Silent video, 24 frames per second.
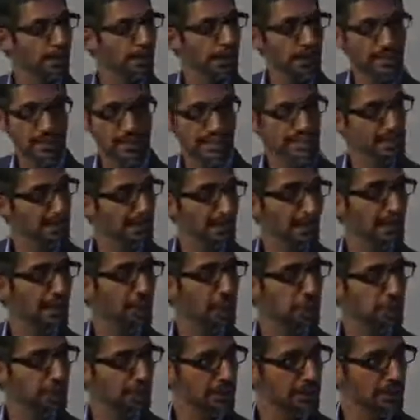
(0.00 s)
any single
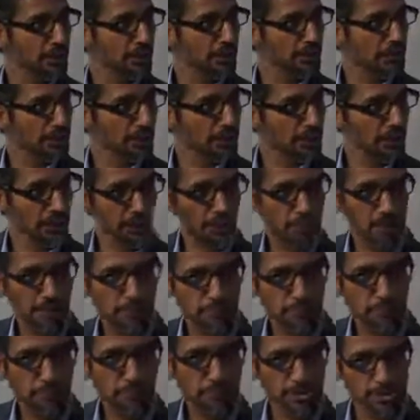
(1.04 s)
company or
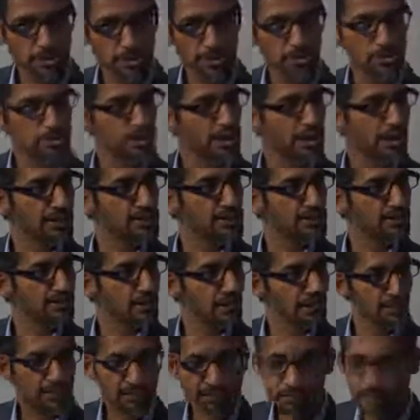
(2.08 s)
companies to do that. So
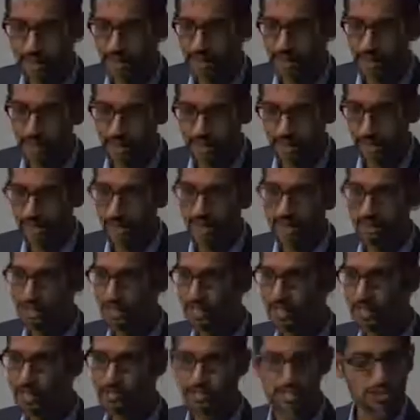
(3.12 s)
we have to figure out how to
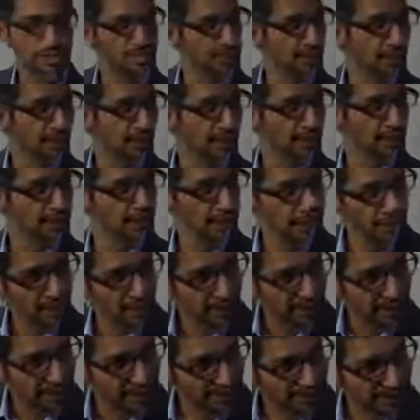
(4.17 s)
engage with society,
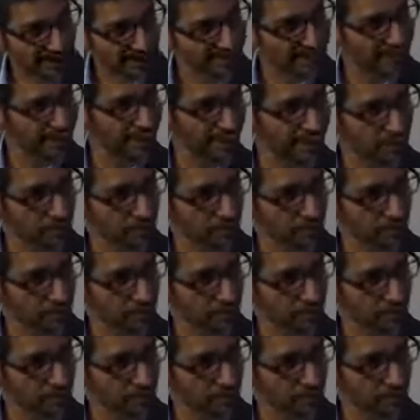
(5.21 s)
get the